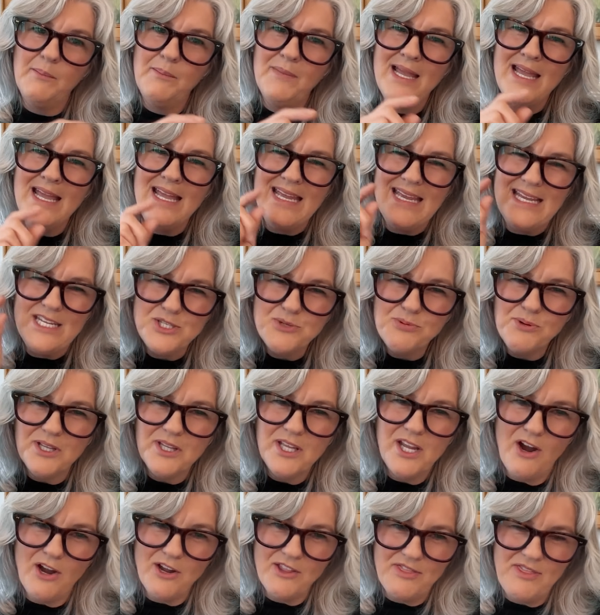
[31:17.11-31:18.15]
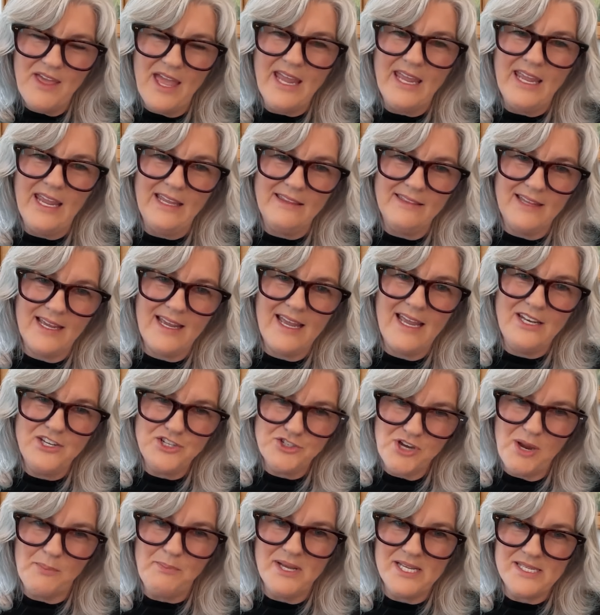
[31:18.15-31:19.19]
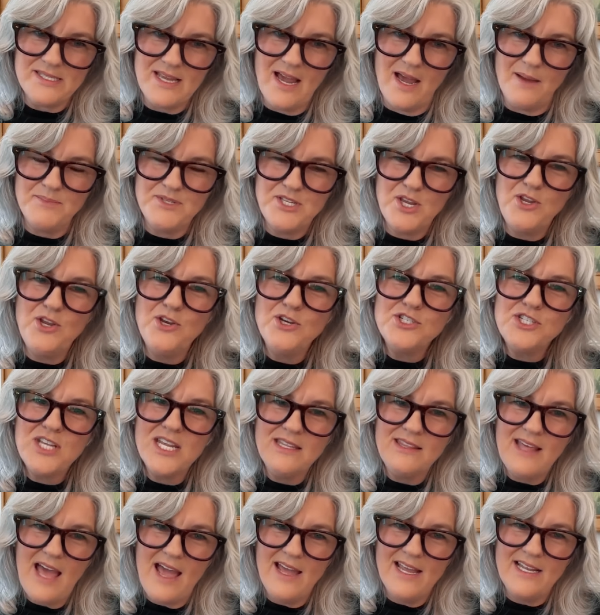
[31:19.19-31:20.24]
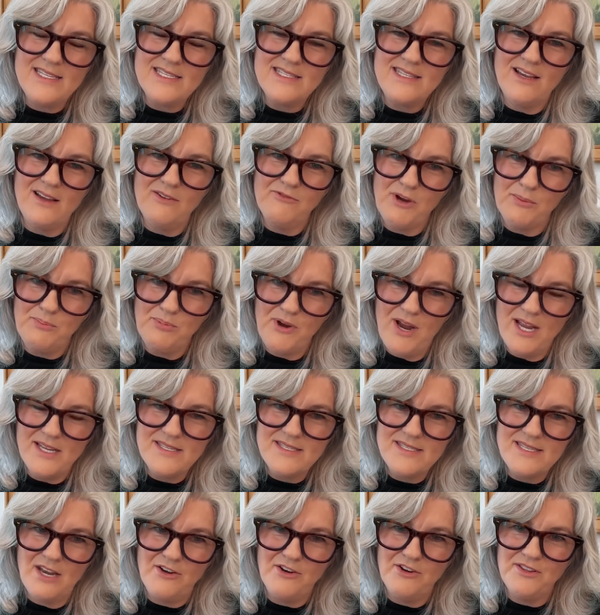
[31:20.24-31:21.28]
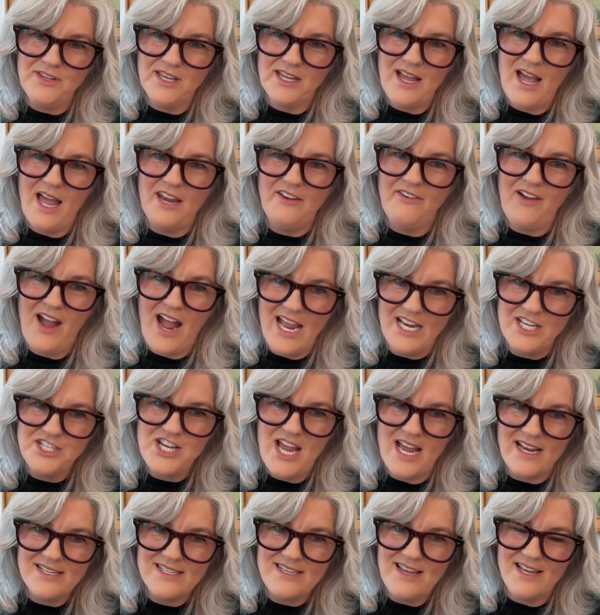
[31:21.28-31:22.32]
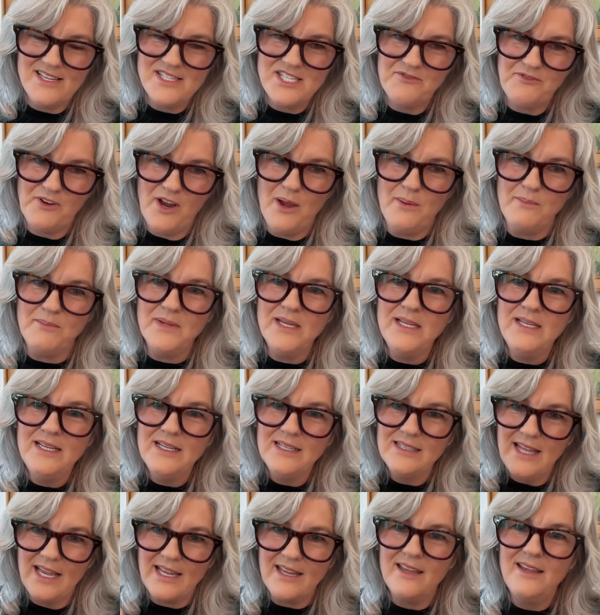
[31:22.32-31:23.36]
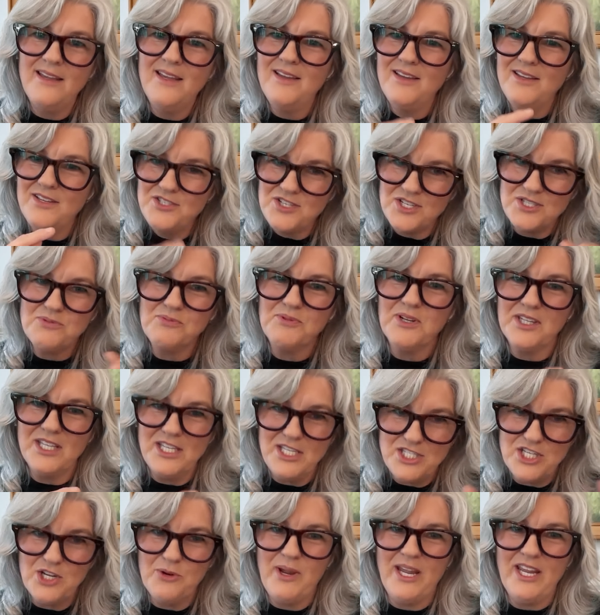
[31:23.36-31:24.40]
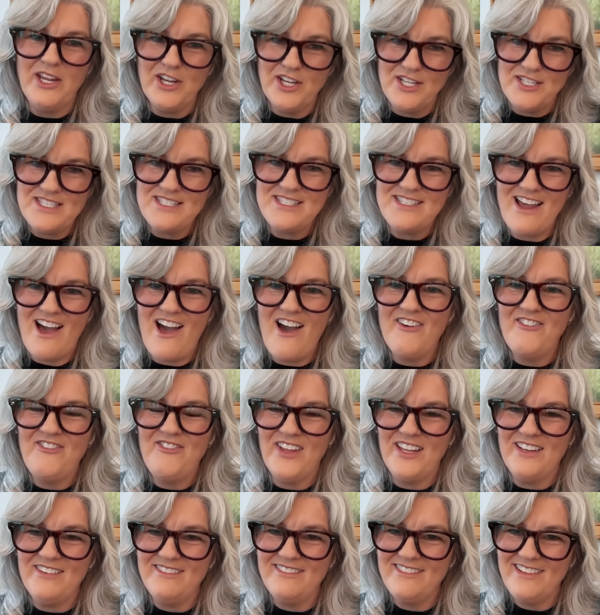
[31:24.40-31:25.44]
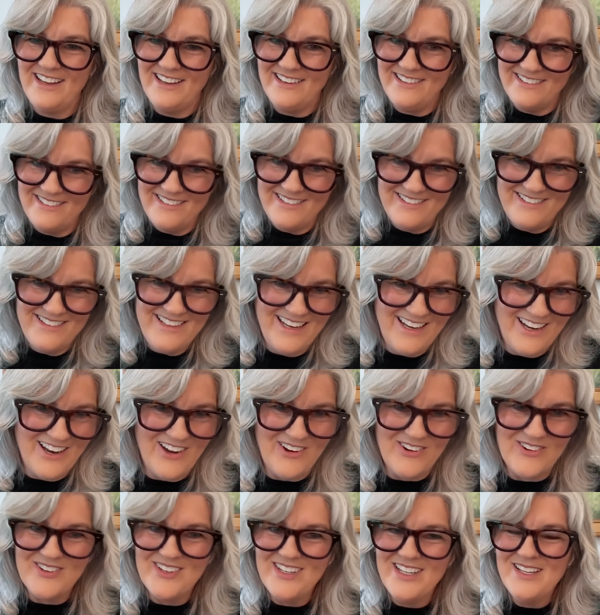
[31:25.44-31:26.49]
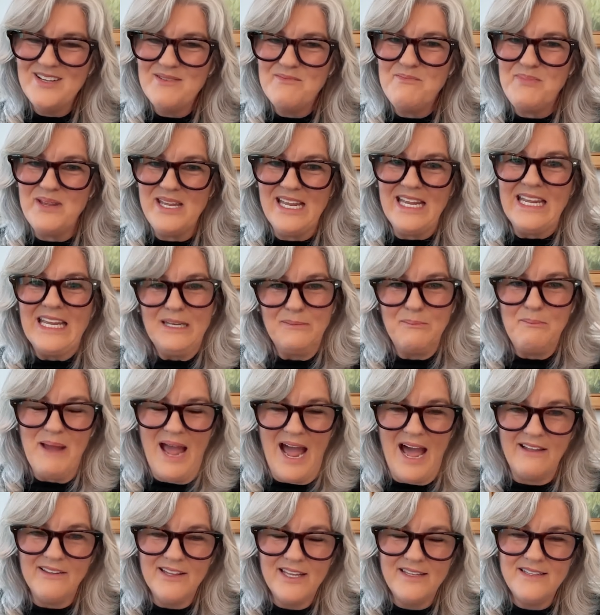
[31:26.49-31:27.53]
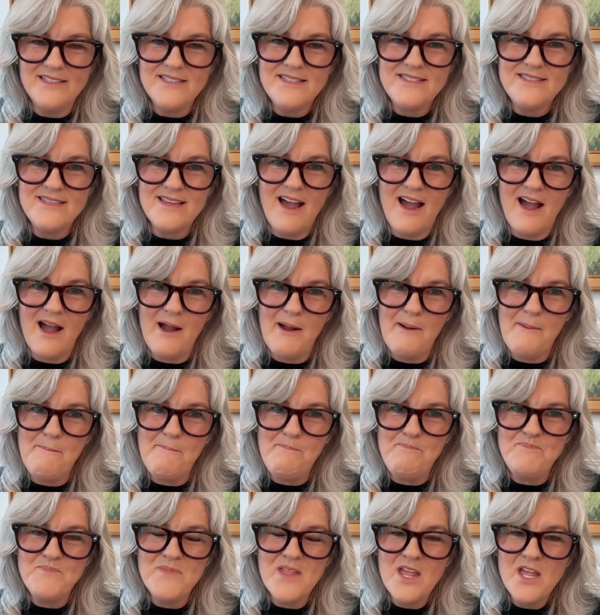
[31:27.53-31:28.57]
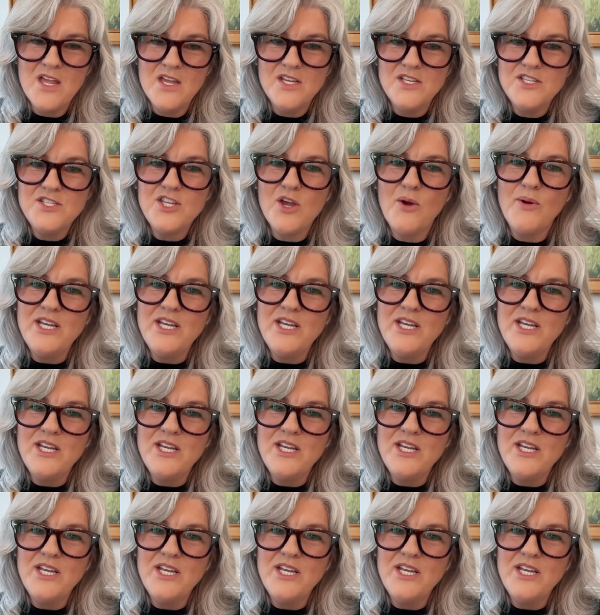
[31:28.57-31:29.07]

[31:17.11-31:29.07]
Um, it's really our thinking that can trip us up. So usually that it's the repressed center that kind of hijacks us from like just really doing good stuff and and you know being in balance. Um,